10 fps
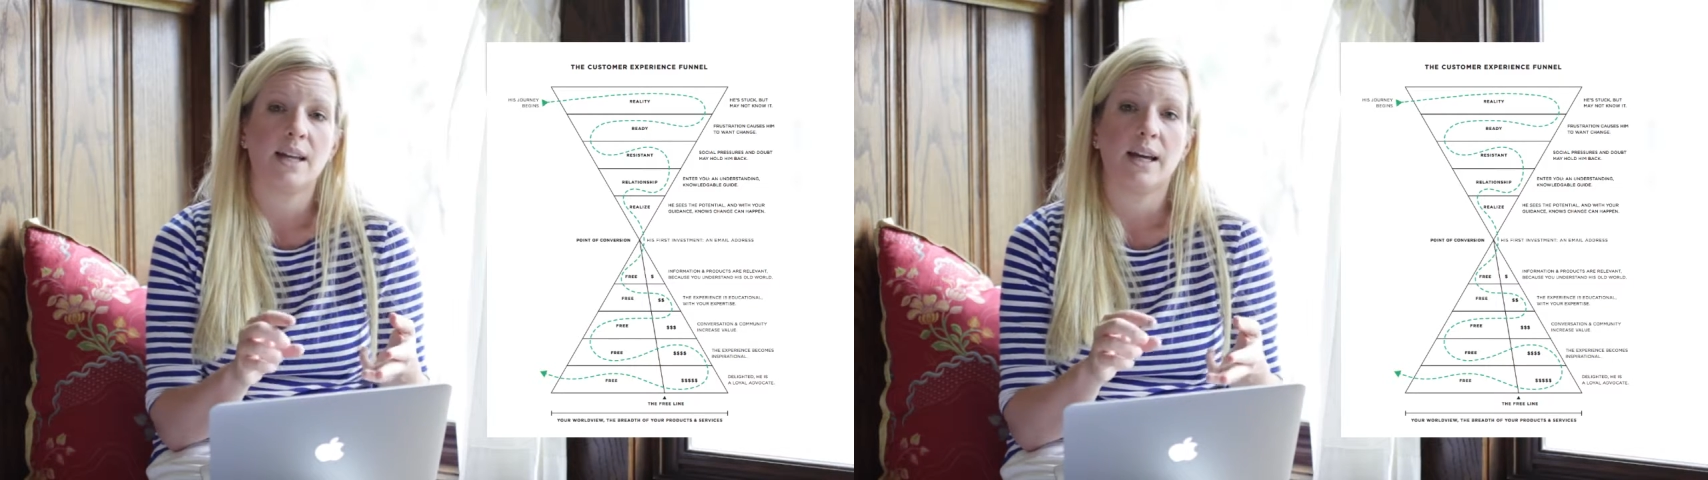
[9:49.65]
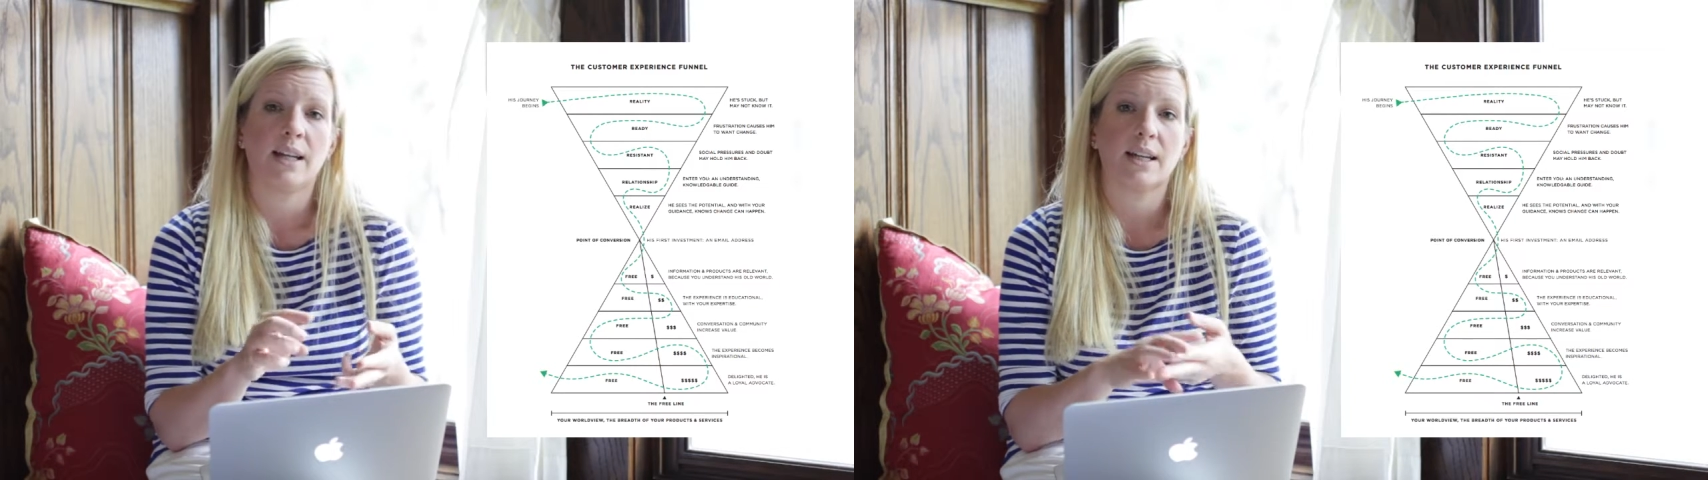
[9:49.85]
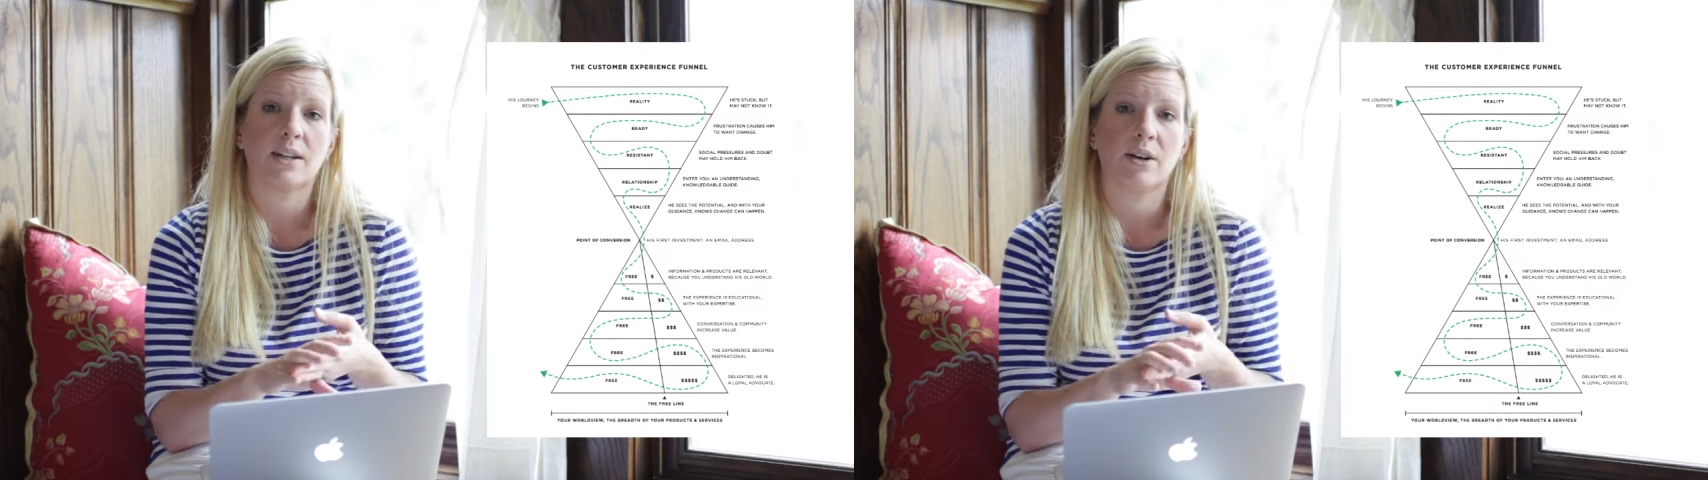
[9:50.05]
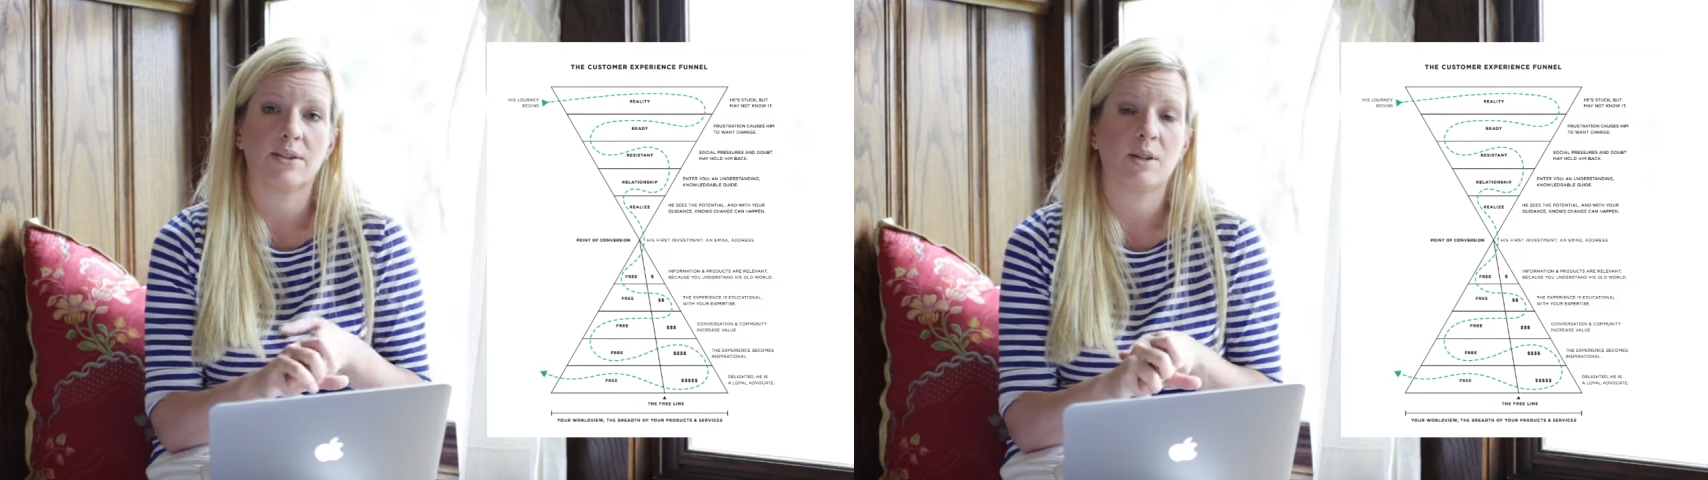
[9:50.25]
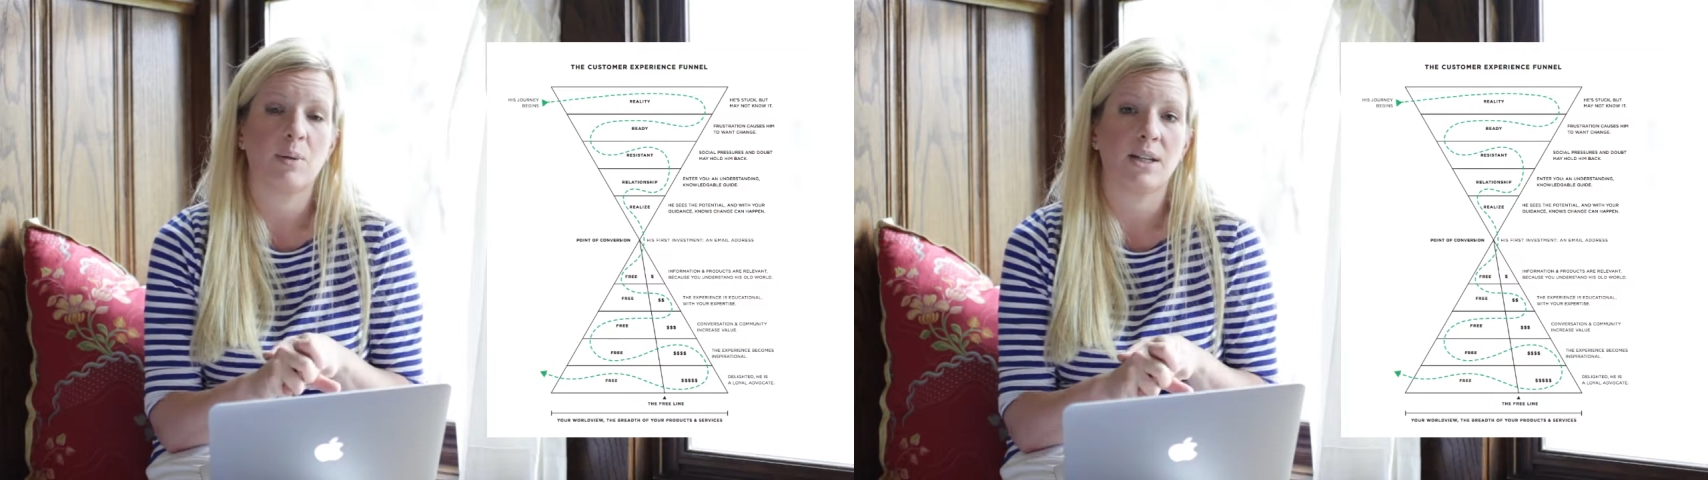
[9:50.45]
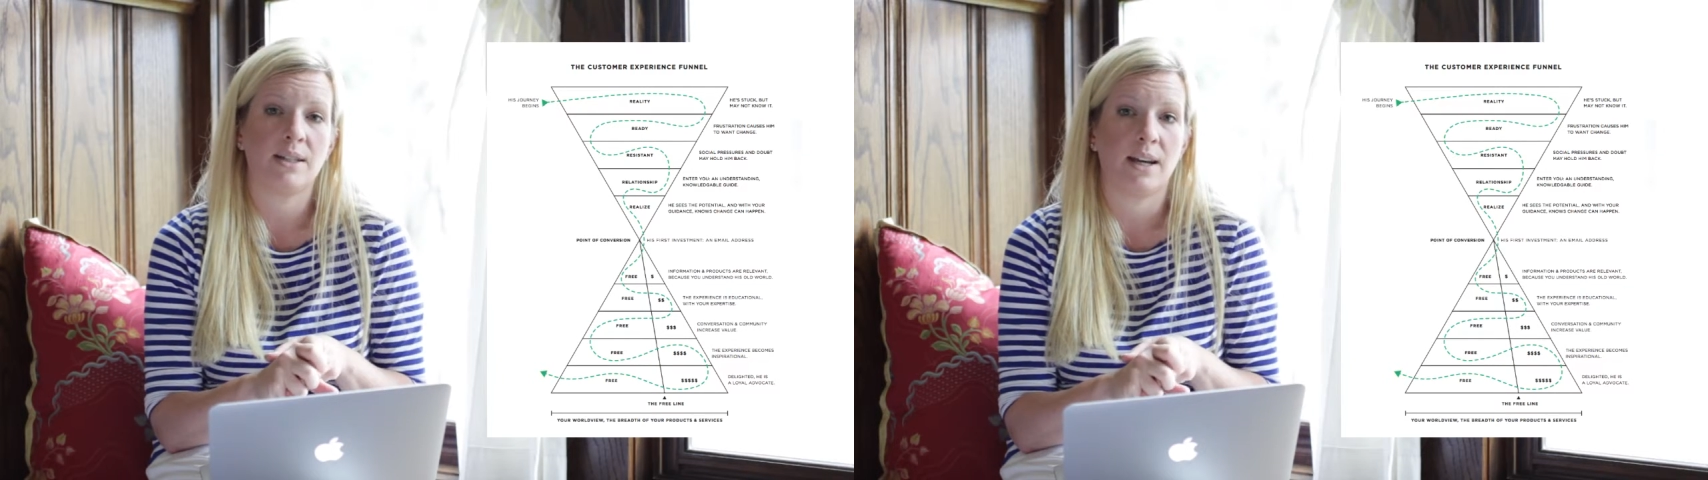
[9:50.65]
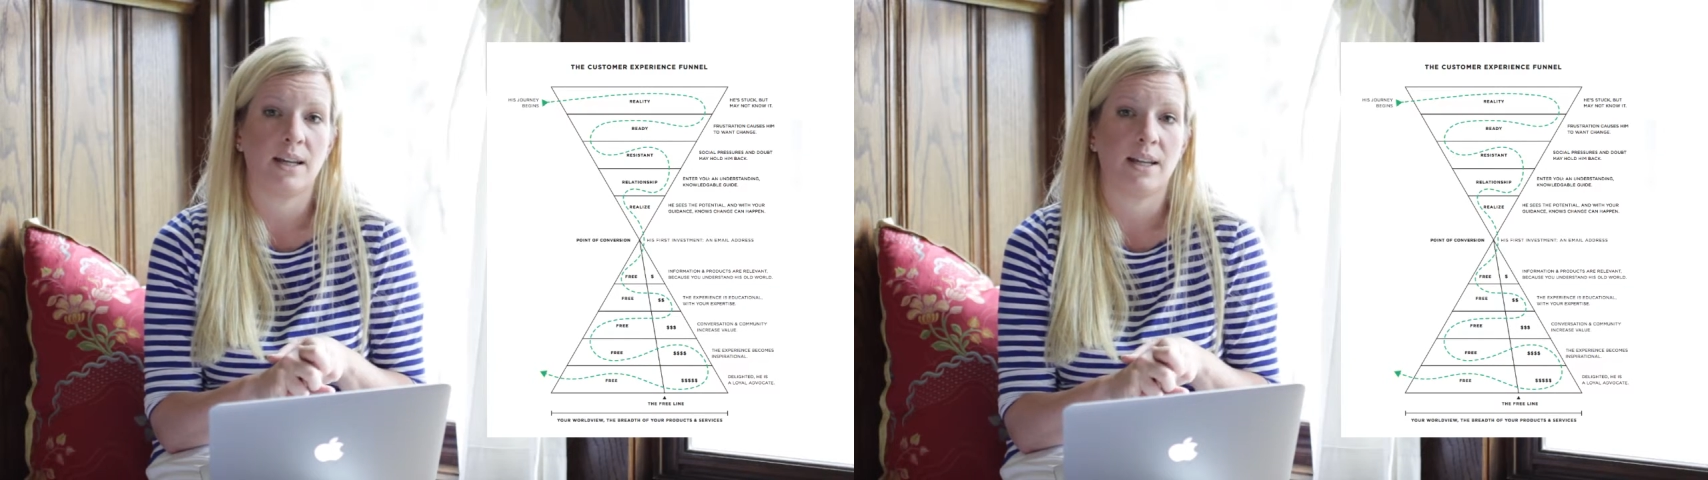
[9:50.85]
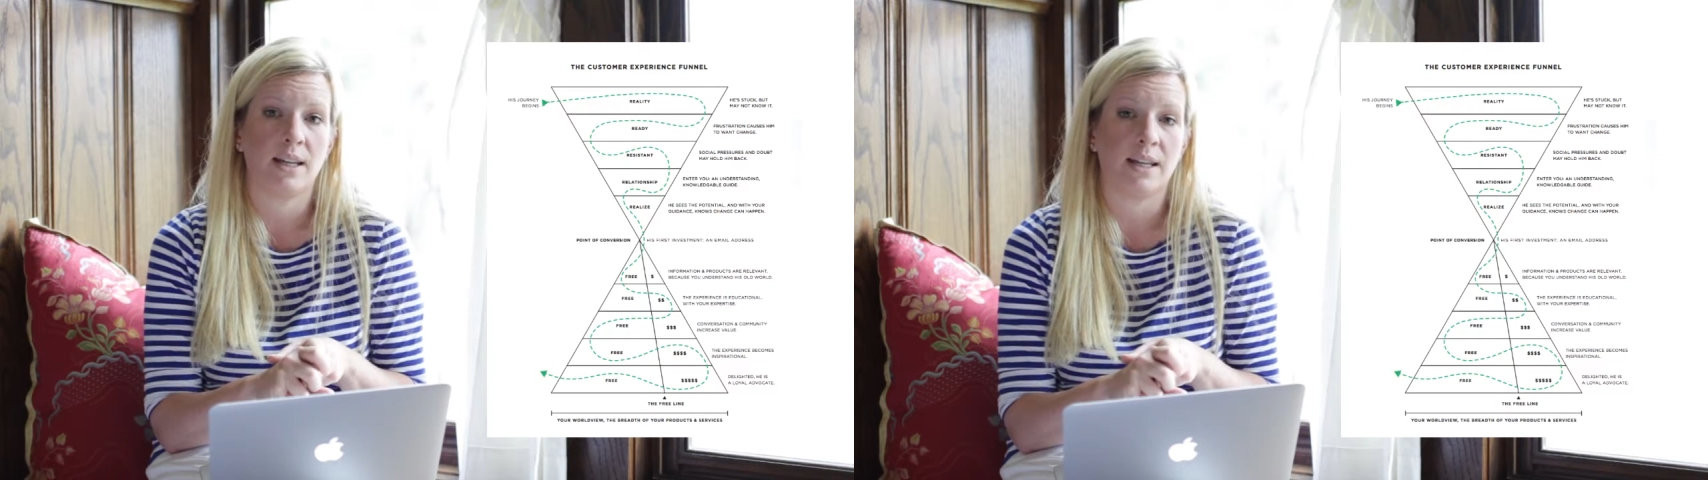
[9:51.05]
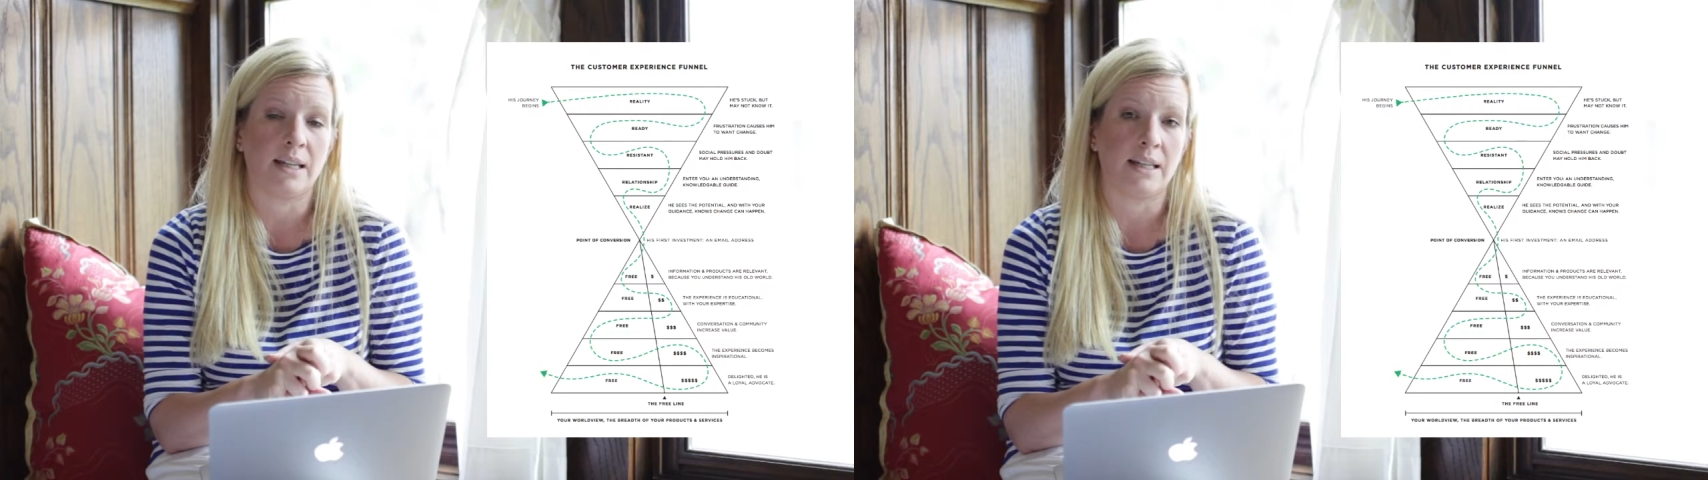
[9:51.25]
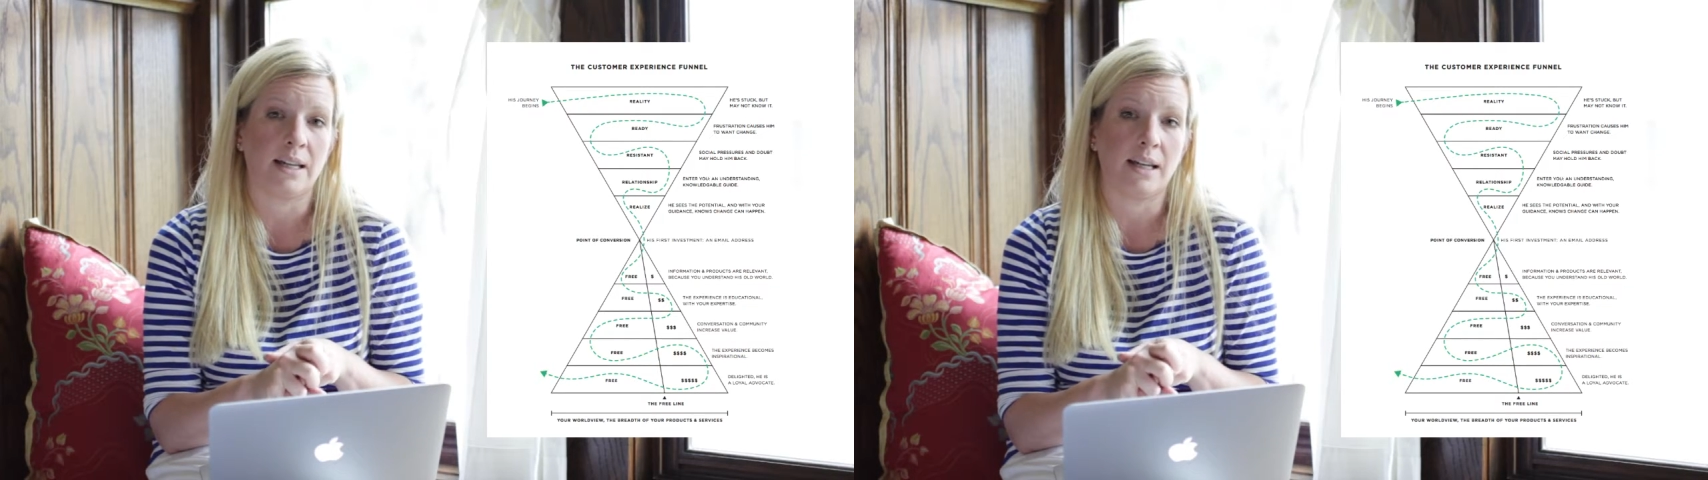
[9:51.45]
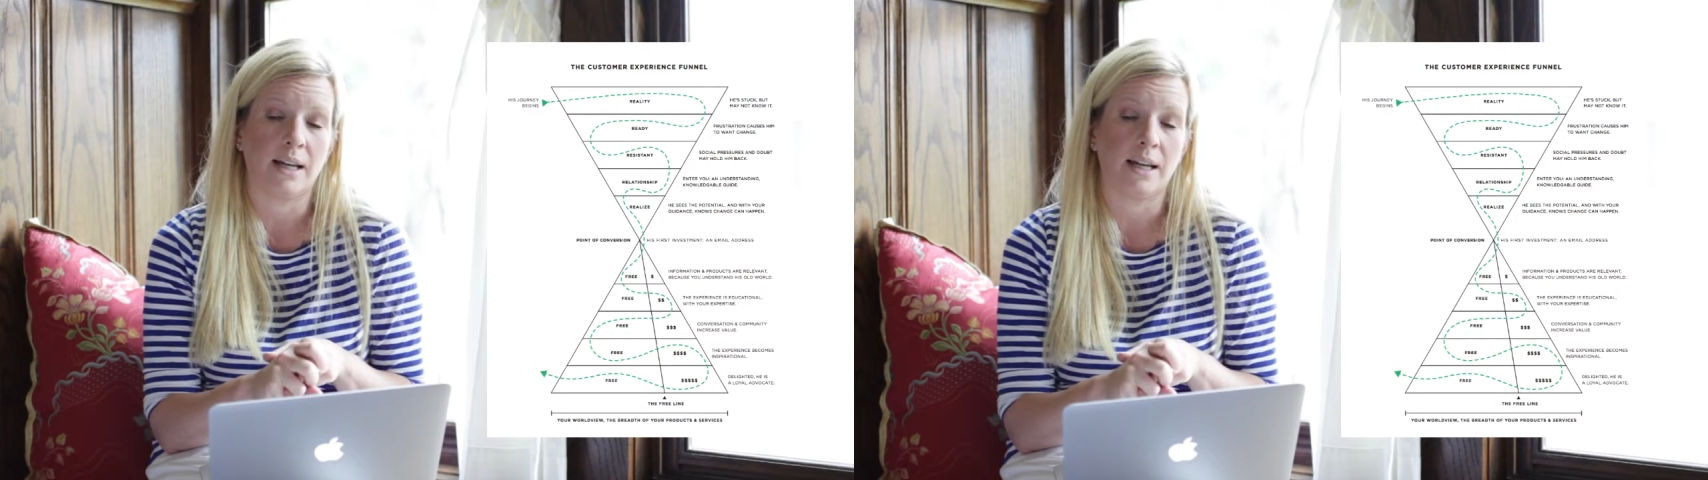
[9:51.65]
and it can also be done in